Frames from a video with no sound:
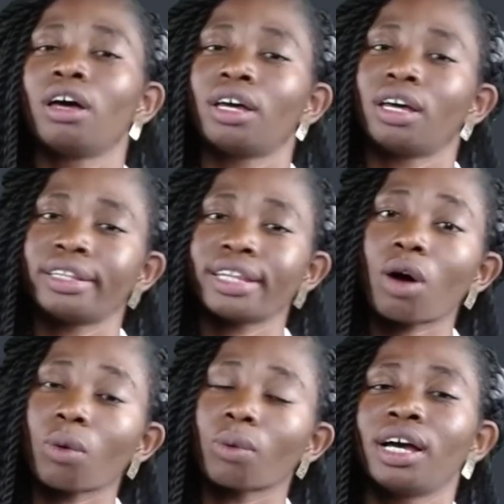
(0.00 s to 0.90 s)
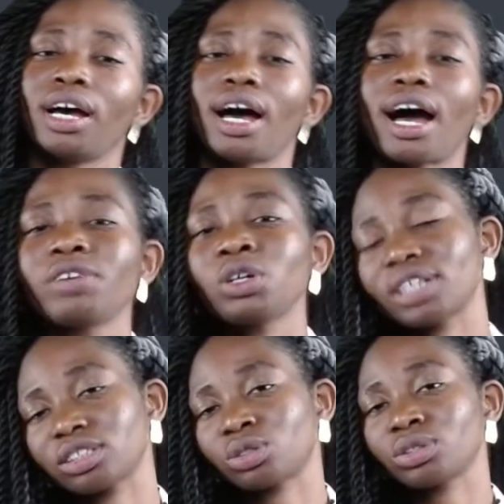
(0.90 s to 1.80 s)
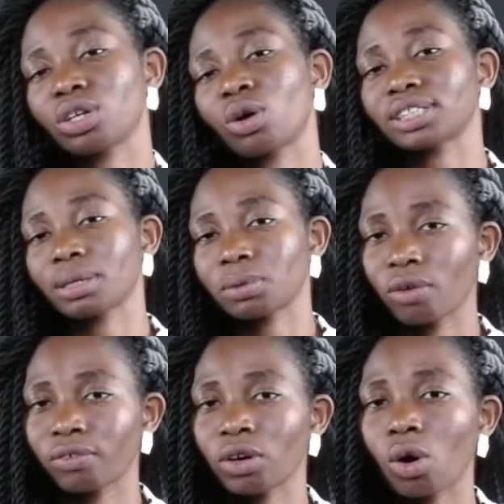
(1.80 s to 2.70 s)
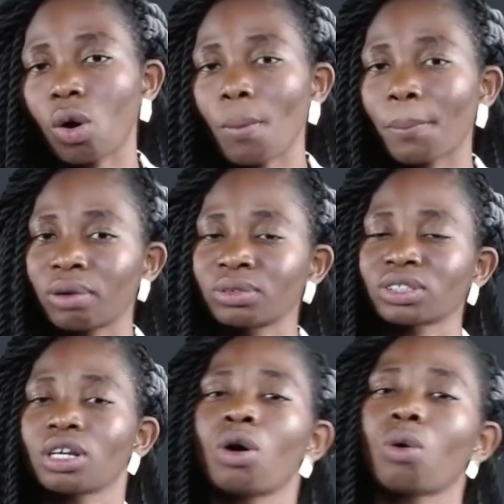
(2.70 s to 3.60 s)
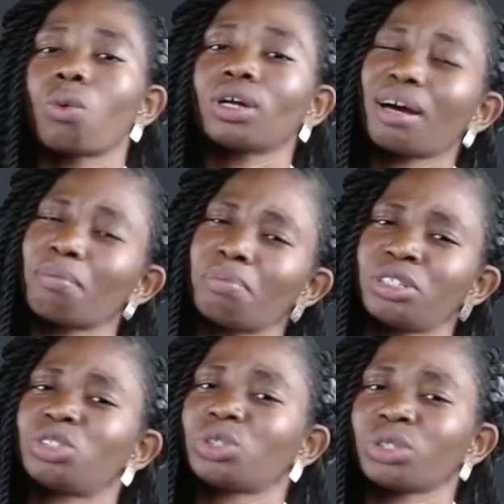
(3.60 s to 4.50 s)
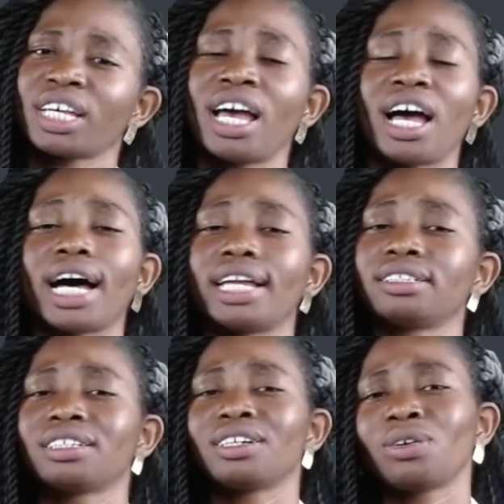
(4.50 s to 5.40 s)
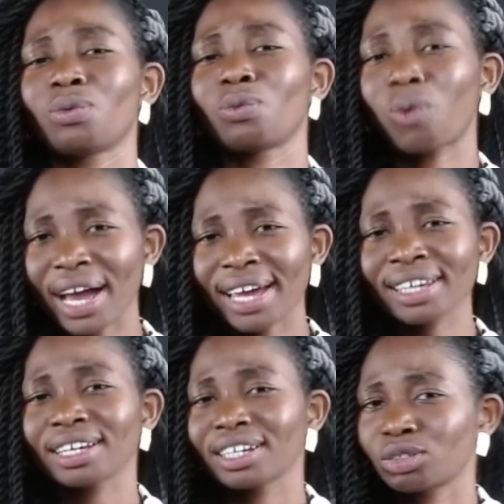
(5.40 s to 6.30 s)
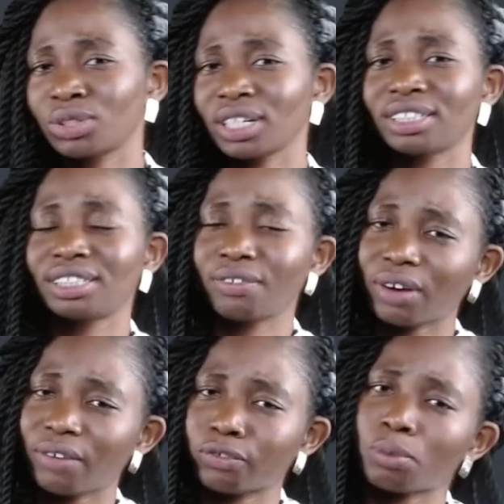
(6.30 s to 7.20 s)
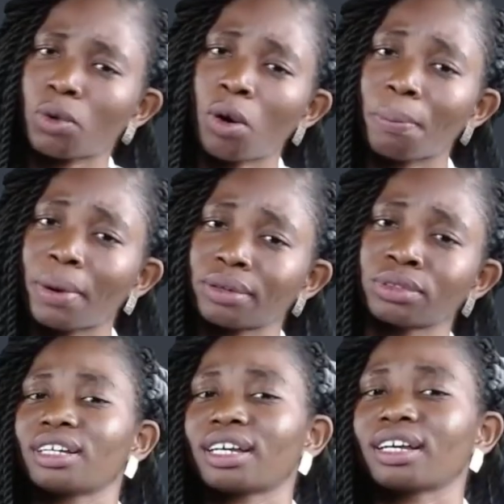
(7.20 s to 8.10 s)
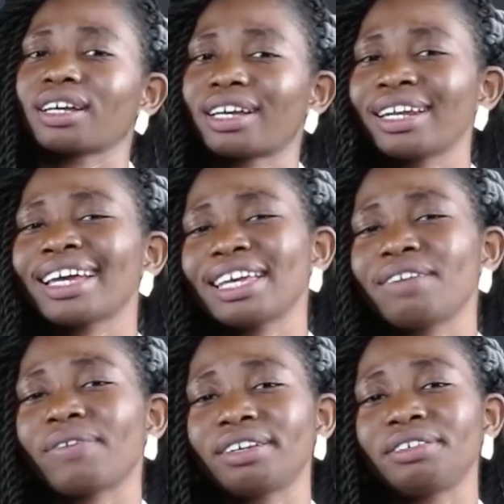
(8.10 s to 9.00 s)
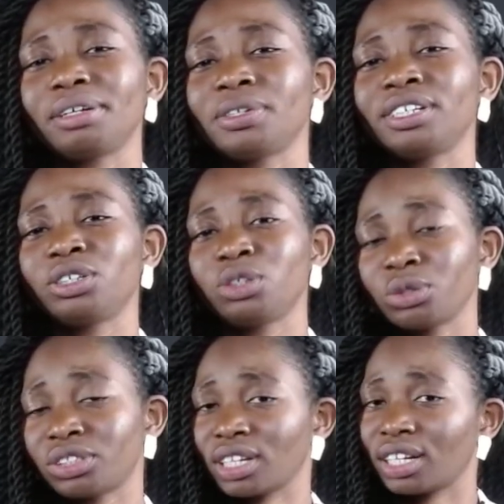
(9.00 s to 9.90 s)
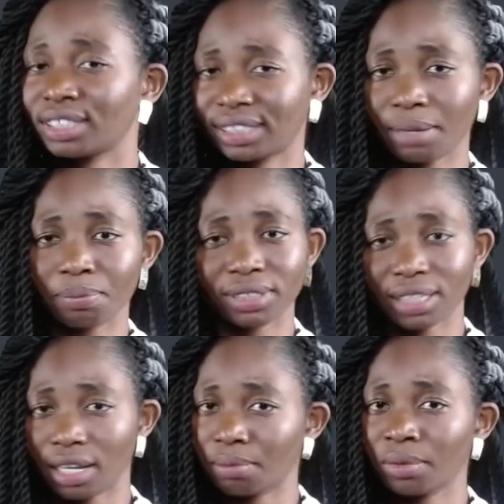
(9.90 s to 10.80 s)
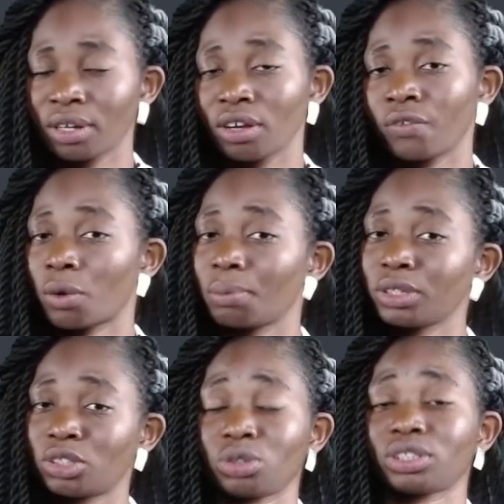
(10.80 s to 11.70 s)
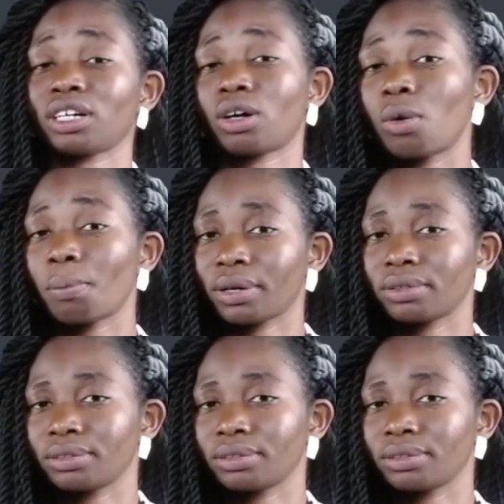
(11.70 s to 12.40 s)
And now, having understood the concept of compounds, what are mixtures and why do they differ from compounds? Can I invariably use the same term for mixtures and compounds?